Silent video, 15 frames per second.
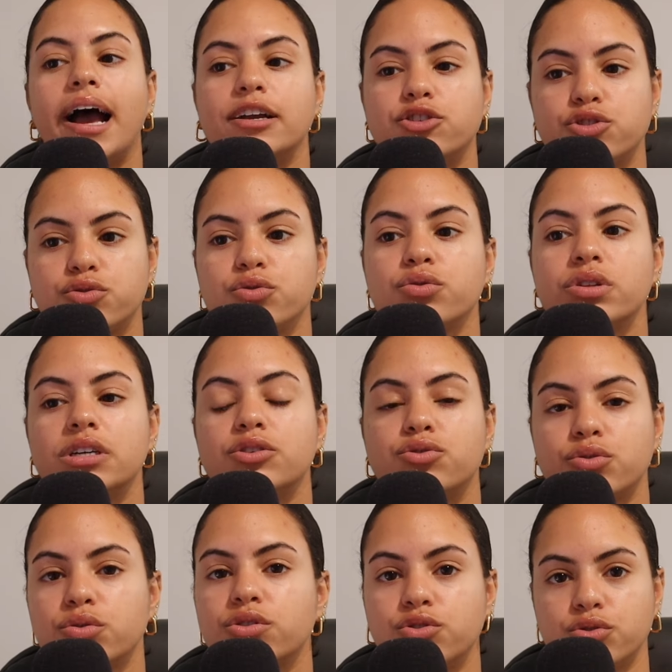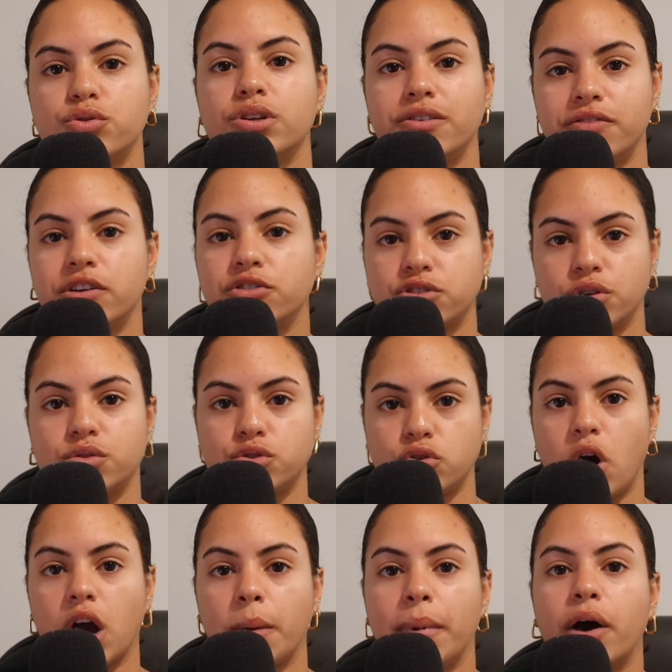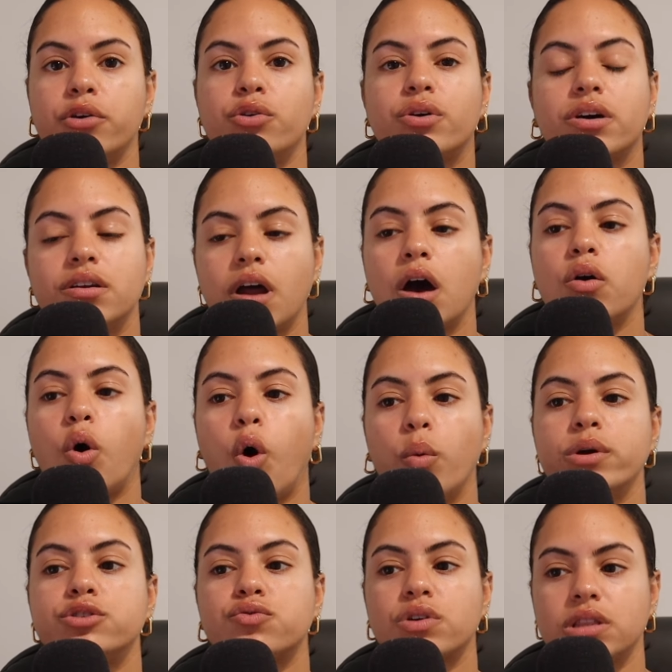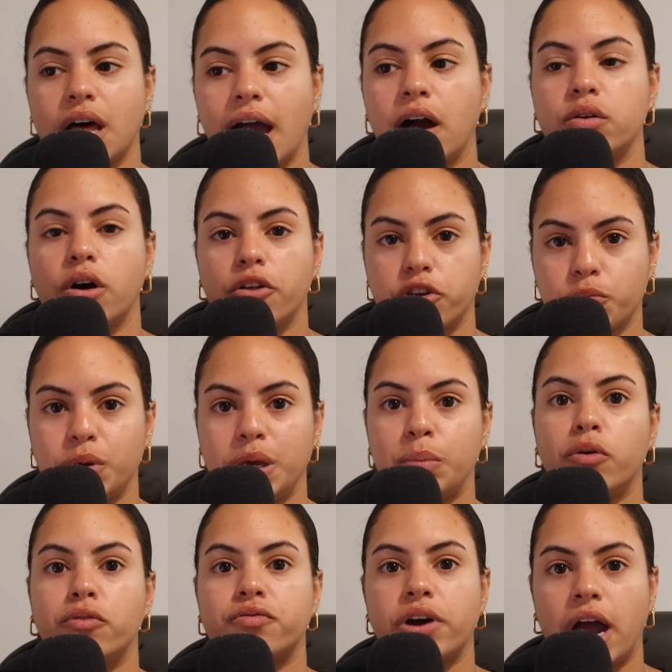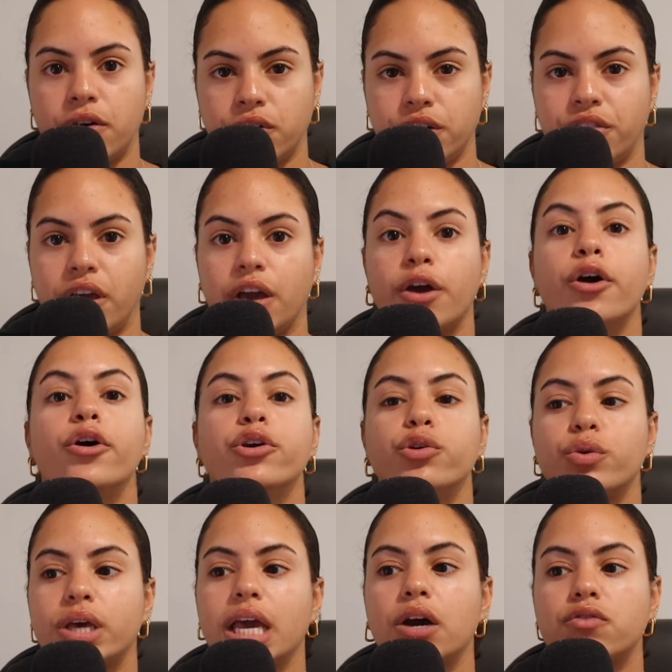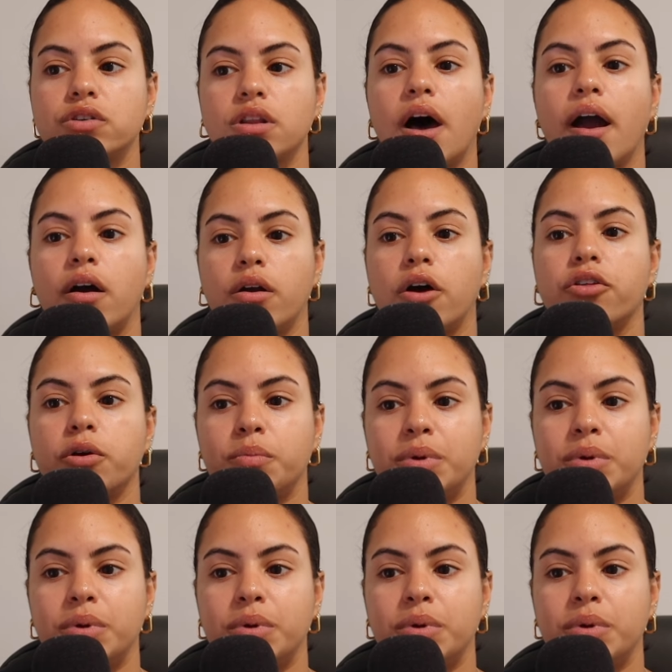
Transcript: I truly, truly, truly feel so strong about. You cannot always rely on other people for everything. You can't rely on other